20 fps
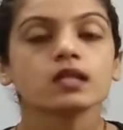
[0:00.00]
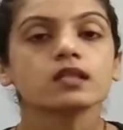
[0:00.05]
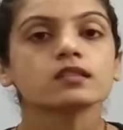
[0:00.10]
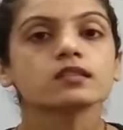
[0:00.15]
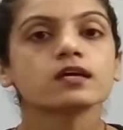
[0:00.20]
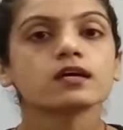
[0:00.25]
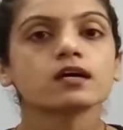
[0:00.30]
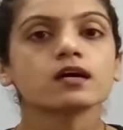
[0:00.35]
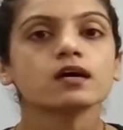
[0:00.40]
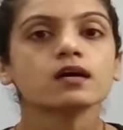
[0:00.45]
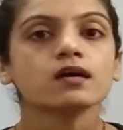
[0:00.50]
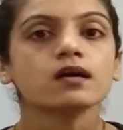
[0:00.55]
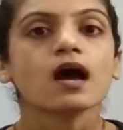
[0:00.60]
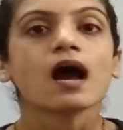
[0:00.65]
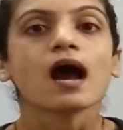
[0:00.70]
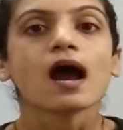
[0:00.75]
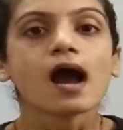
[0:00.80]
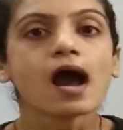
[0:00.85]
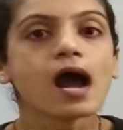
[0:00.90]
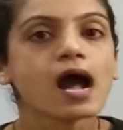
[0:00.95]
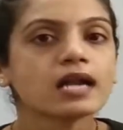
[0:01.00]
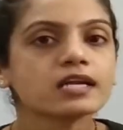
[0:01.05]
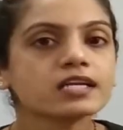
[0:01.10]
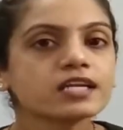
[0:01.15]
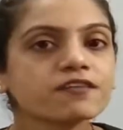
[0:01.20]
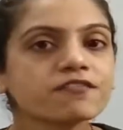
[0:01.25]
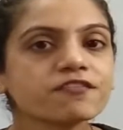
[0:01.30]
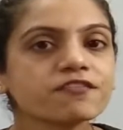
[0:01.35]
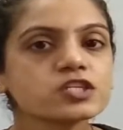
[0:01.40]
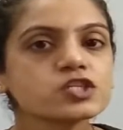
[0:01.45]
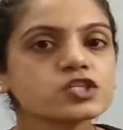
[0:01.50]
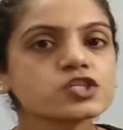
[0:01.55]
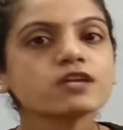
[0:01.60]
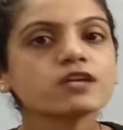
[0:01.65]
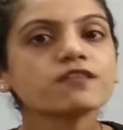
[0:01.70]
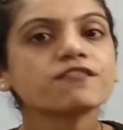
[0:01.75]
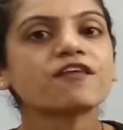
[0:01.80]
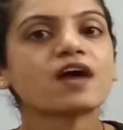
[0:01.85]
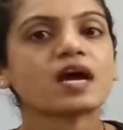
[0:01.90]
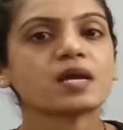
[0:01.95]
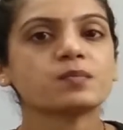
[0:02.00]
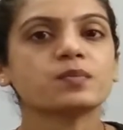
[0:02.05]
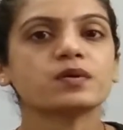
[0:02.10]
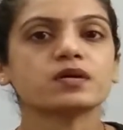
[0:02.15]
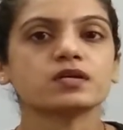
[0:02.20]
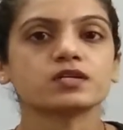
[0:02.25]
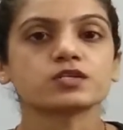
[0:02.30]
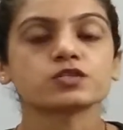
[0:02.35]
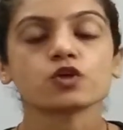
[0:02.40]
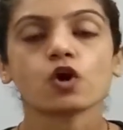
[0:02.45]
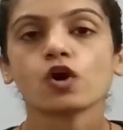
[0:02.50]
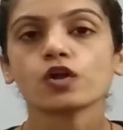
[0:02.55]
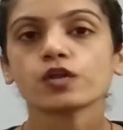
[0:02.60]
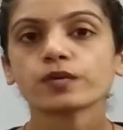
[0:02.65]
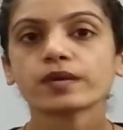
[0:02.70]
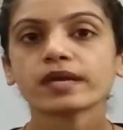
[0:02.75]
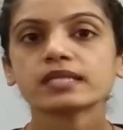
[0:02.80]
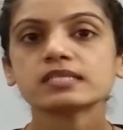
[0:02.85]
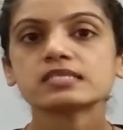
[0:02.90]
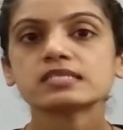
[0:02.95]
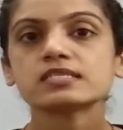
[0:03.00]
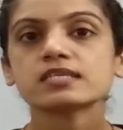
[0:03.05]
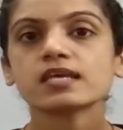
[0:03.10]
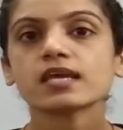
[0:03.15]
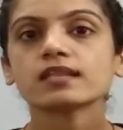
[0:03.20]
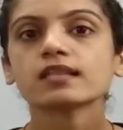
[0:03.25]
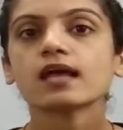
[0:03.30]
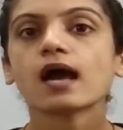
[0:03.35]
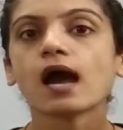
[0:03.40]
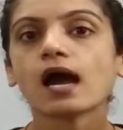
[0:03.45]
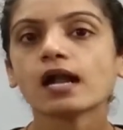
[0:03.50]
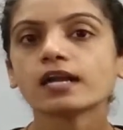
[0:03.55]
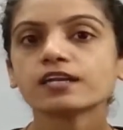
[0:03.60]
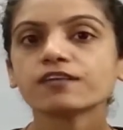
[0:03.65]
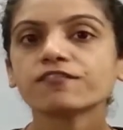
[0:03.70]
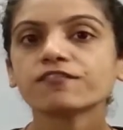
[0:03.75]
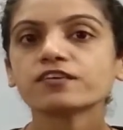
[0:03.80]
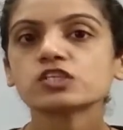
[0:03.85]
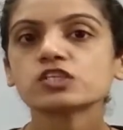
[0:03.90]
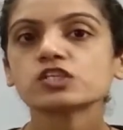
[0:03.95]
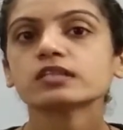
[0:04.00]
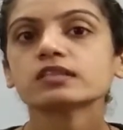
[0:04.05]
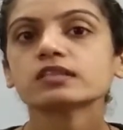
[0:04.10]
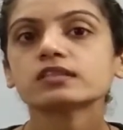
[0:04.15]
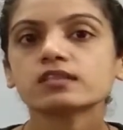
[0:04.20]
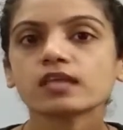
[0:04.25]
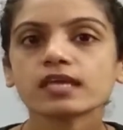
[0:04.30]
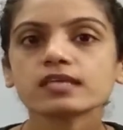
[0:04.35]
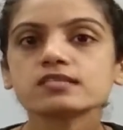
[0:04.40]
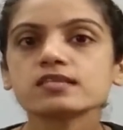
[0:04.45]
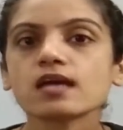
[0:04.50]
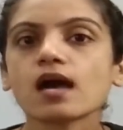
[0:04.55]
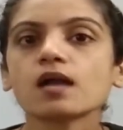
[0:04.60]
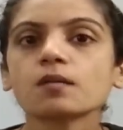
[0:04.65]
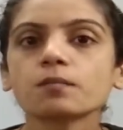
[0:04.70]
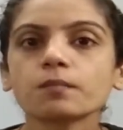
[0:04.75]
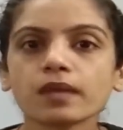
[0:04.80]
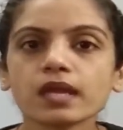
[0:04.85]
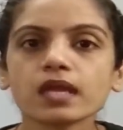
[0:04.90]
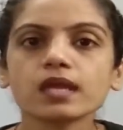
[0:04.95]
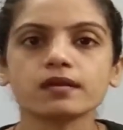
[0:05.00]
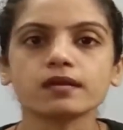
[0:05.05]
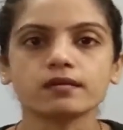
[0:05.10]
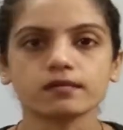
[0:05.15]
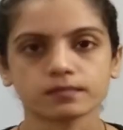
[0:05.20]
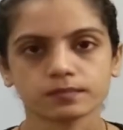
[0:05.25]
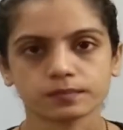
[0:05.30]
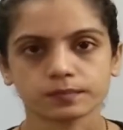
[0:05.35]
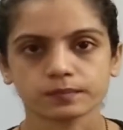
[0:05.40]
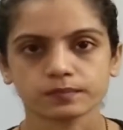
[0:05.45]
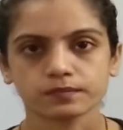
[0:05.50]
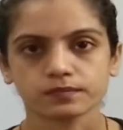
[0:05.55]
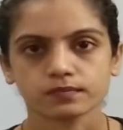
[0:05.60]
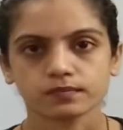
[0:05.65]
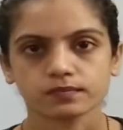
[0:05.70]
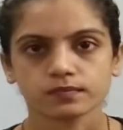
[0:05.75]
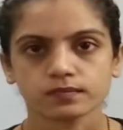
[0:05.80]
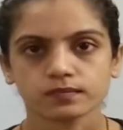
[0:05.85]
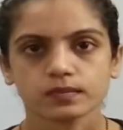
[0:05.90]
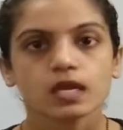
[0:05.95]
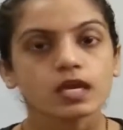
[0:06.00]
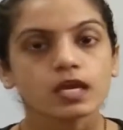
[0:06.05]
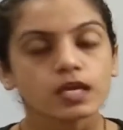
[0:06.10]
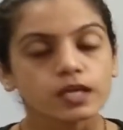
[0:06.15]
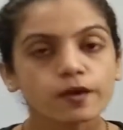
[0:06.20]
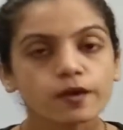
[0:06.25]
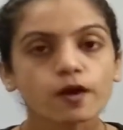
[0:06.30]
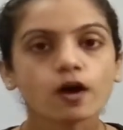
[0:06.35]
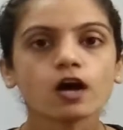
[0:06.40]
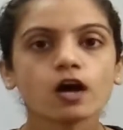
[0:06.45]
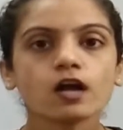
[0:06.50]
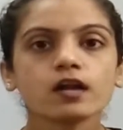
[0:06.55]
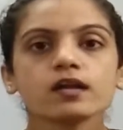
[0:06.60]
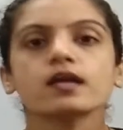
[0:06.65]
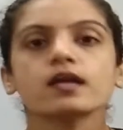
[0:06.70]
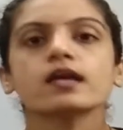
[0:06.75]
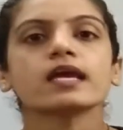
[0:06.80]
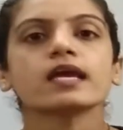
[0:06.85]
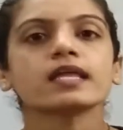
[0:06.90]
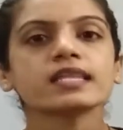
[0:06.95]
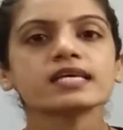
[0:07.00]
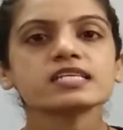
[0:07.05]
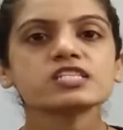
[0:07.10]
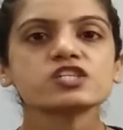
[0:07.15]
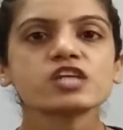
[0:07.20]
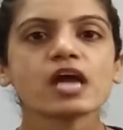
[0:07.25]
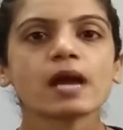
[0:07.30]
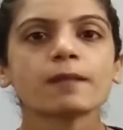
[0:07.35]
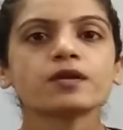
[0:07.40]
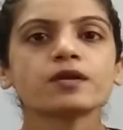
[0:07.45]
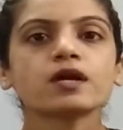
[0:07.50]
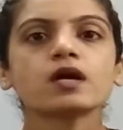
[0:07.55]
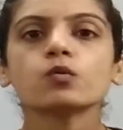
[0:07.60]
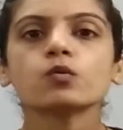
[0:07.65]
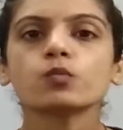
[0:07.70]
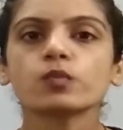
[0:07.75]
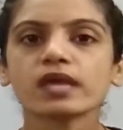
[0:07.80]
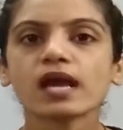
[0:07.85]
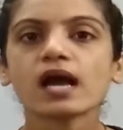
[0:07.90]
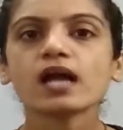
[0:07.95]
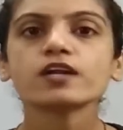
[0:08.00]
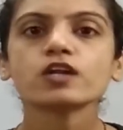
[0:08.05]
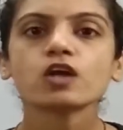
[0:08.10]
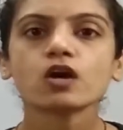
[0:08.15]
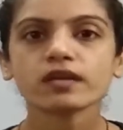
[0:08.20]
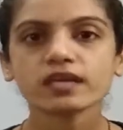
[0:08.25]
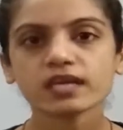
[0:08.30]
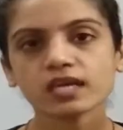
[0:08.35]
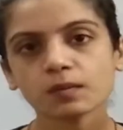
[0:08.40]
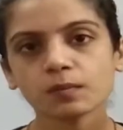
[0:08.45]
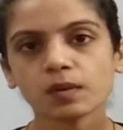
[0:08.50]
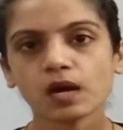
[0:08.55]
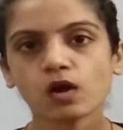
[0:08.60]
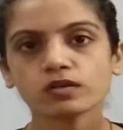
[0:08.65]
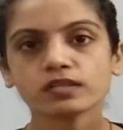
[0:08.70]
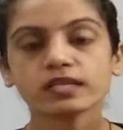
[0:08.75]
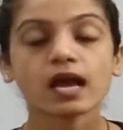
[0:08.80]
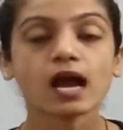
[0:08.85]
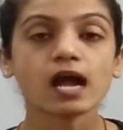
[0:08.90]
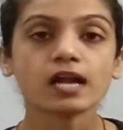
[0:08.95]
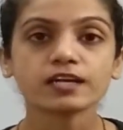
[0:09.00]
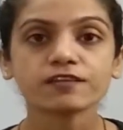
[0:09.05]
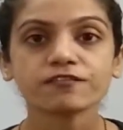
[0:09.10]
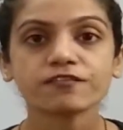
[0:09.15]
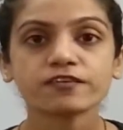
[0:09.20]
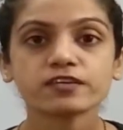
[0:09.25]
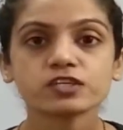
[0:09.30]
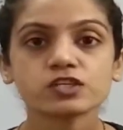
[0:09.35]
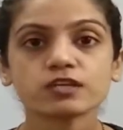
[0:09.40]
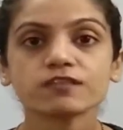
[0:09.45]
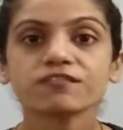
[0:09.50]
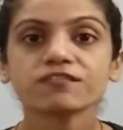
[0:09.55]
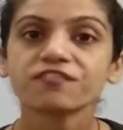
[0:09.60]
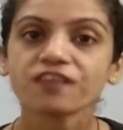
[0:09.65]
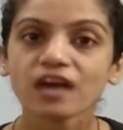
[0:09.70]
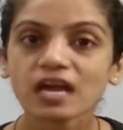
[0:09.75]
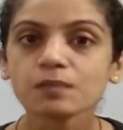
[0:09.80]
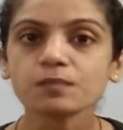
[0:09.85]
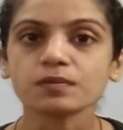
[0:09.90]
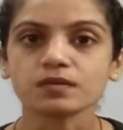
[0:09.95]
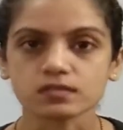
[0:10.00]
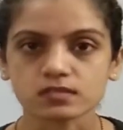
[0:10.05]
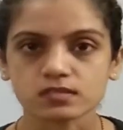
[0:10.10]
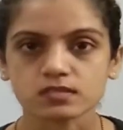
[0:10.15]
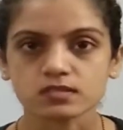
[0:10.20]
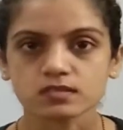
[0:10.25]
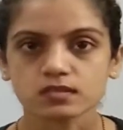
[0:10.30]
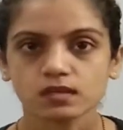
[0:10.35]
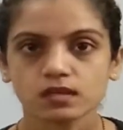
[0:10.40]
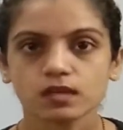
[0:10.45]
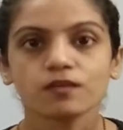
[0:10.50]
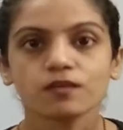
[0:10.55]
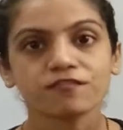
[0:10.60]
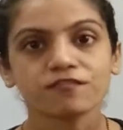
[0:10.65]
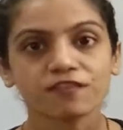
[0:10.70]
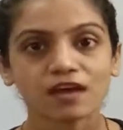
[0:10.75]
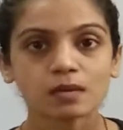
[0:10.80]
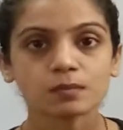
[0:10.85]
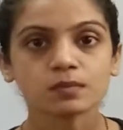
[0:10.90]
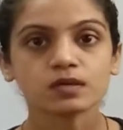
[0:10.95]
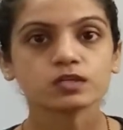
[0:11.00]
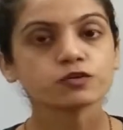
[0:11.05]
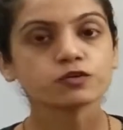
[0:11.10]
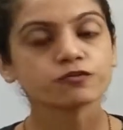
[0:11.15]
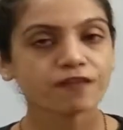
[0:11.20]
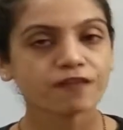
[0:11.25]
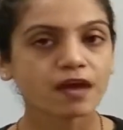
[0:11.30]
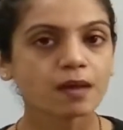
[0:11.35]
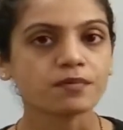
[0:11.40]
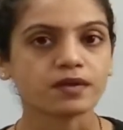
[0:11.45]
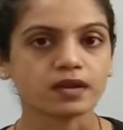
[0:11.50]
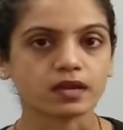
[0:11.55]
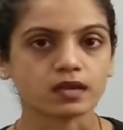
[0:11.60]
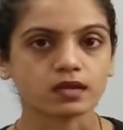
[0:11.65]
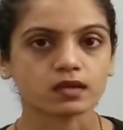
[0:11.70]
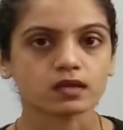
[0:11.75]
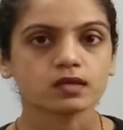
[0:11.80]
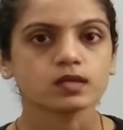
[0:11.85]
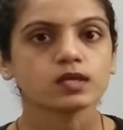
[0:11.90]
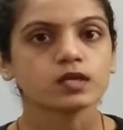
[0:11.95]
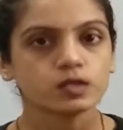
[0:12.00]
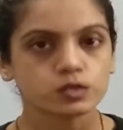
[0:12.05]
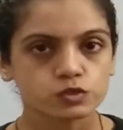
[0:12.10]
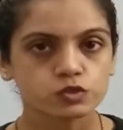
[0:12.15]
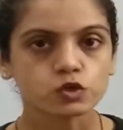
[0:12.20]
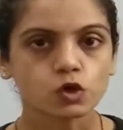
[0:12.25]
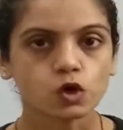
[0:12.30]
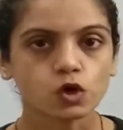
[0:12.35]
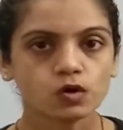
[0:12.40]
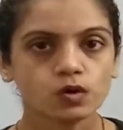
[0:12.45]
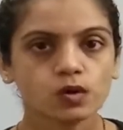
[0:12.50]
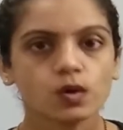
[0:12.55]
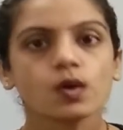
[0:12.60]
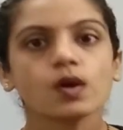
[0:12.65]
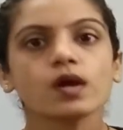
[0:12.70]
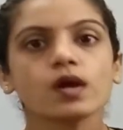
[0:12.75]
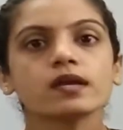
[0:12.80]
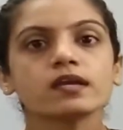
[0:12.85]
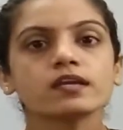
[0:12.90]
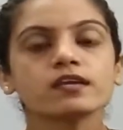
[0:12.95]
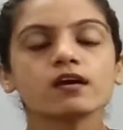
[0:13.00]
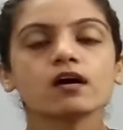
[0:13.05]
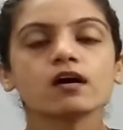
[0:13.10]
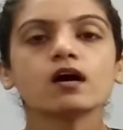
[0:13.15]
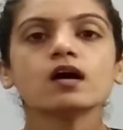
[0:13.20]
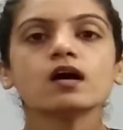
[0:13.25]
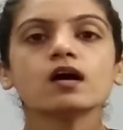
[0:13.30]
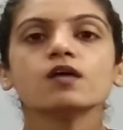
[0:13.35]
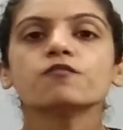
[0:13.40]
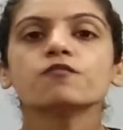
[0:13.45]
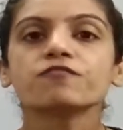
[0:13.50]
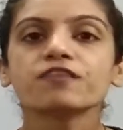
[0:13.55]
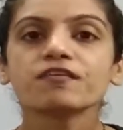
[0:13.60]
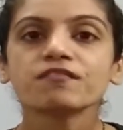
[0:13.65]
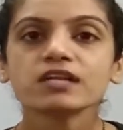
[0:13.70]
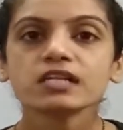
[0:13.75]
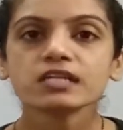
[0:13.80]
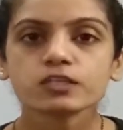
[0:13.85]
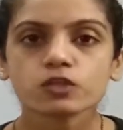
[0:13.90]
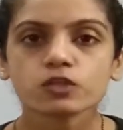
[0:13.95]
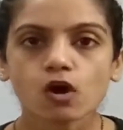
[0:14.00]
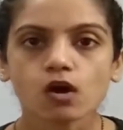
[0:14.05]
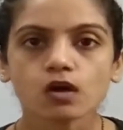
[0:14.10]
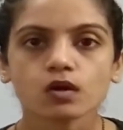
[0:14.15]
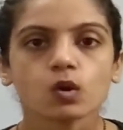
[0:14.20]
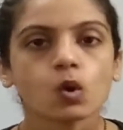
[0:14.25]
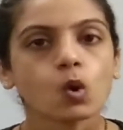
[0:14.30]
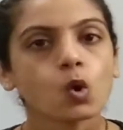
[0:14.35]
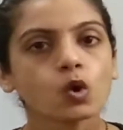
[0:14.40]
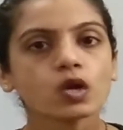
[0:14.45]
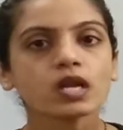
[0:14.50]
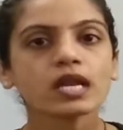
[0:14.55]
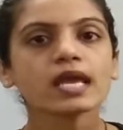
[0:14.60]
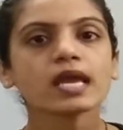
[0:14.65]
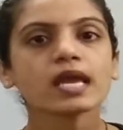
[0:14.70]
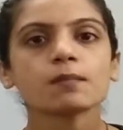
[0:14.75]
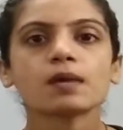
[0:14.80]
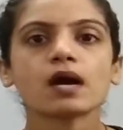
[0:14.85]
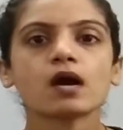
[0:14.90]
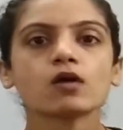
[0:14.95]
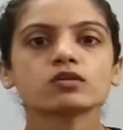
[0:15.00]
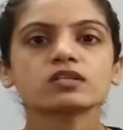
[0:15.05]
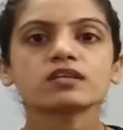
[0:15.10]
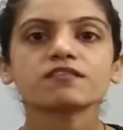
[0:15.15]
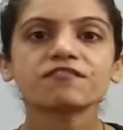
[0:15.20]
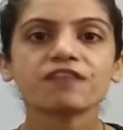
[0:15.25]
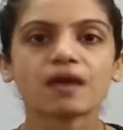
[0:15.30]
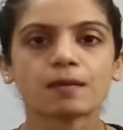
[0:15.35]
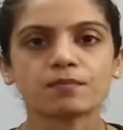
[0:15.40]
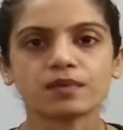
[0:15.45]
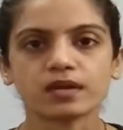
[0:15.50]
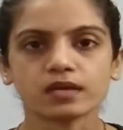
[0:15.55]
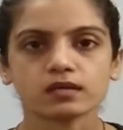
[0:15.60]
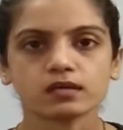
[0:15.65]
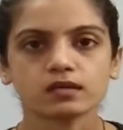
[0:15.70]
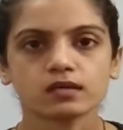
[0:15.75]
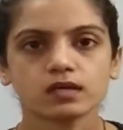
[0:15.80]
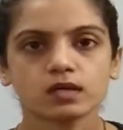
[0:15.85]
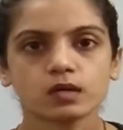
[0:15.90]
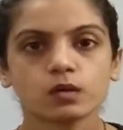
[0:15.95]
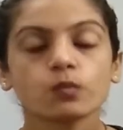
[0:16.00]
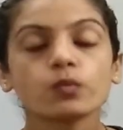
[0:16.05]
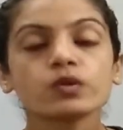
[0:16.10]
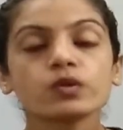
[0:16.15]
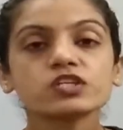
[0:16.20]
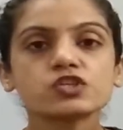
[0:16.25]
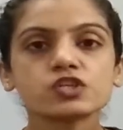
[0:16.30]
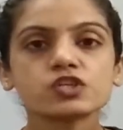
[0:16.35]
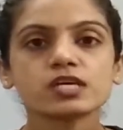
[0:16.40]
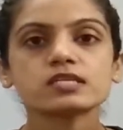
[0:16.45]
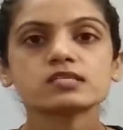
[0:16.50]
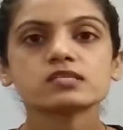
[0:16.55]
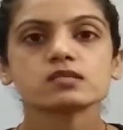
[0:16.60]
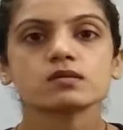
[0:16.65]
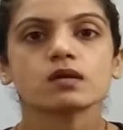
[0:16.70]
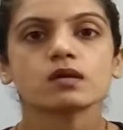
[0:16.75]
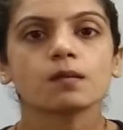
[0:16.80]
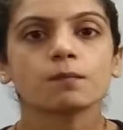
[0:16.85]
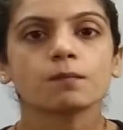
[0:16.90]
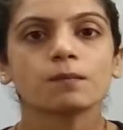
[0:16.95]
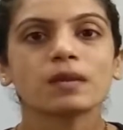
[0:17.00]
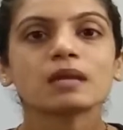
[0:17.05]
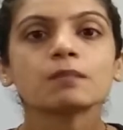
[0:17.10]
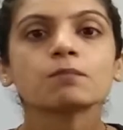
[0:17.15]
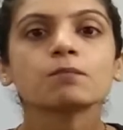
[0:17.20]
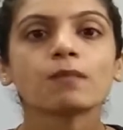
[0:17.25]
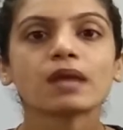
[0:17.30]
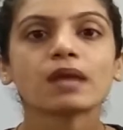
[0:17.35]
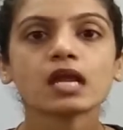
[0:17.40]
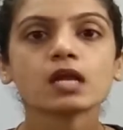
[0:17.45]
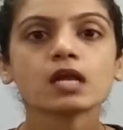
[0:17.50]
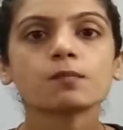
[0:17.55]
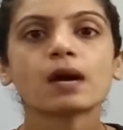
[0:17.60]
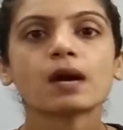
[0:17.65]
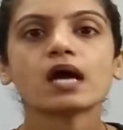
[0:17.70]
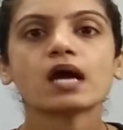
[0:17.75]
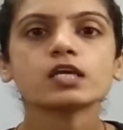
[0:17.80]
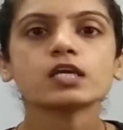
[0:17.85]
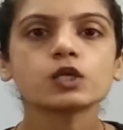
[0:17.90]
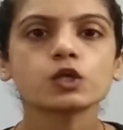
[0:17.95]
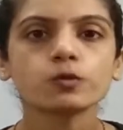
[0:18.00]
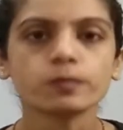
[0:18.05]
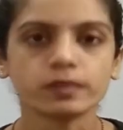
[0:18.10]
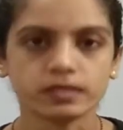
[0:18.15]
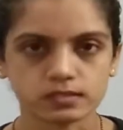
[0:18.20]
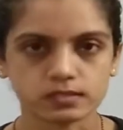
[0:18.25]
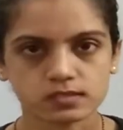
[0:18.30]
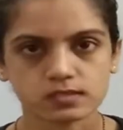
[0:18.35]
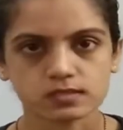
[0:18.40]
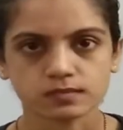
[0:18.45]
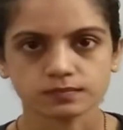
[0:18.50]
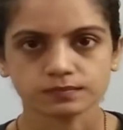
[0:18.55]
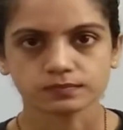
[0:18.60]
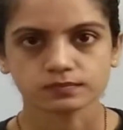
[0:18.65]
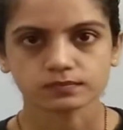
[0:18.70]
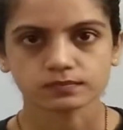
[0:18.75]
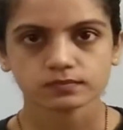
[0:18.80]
the artificial fibers, or you can say the artificial things are made. Here in this chapter we are talking about the artificial fibers, fiber to fabric. So here we will talk only about the fabric which is been made by humans.